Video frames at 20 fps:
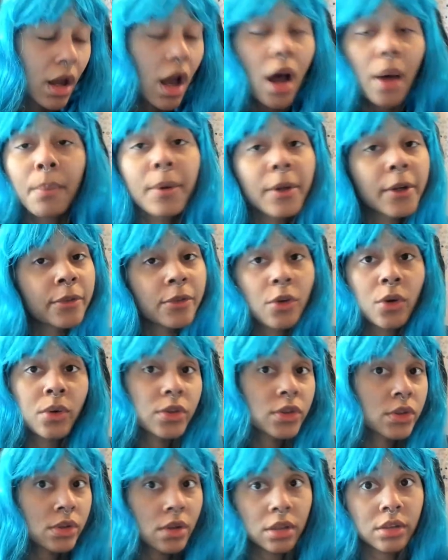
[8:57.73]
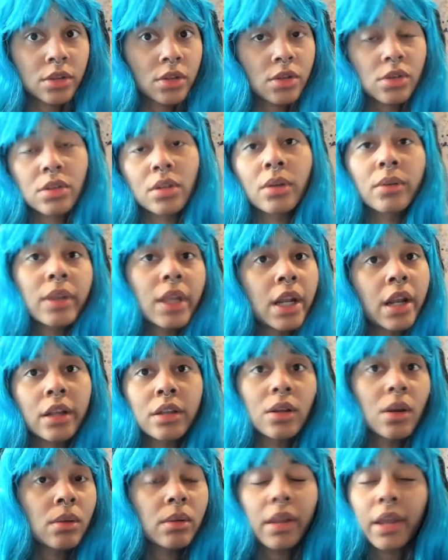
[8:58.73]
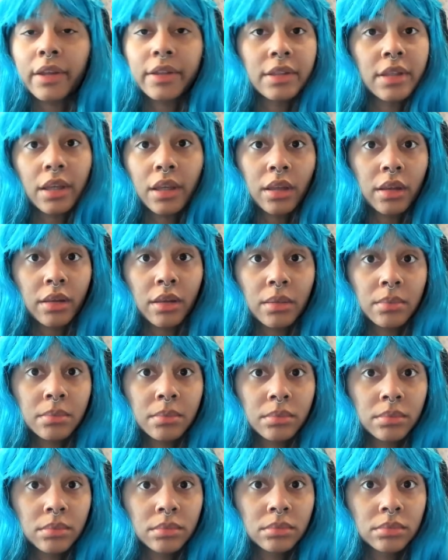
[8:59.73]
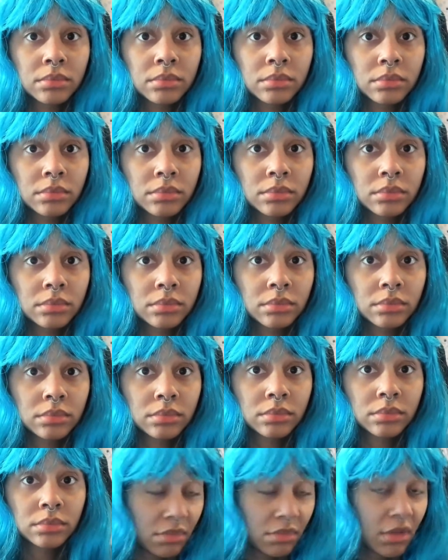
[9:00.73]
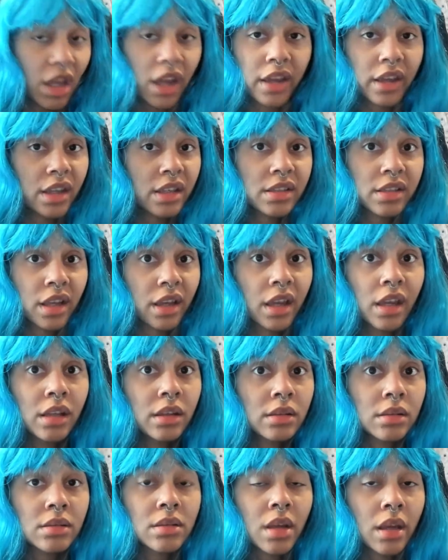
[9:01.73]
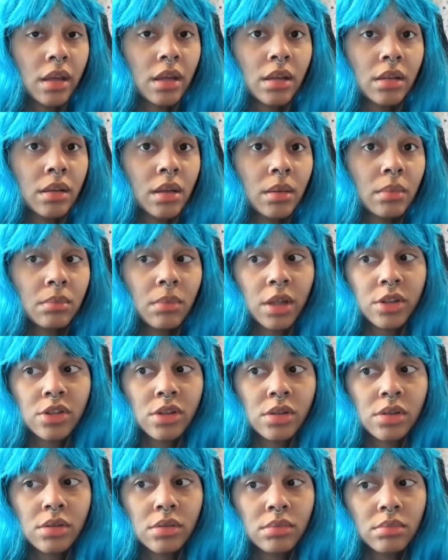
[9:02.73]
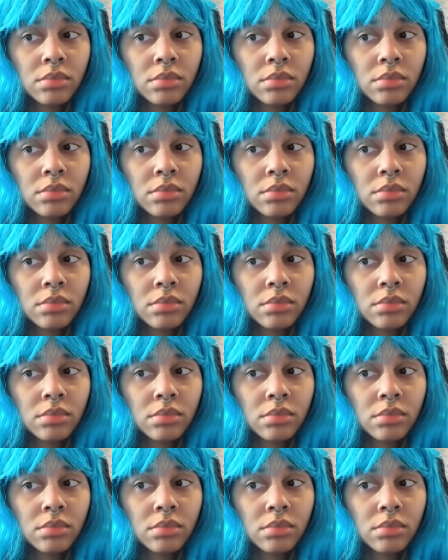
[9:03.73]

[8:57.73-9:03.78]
But of course, doctors know that I don't like taking them. I guess I hate taking them, I just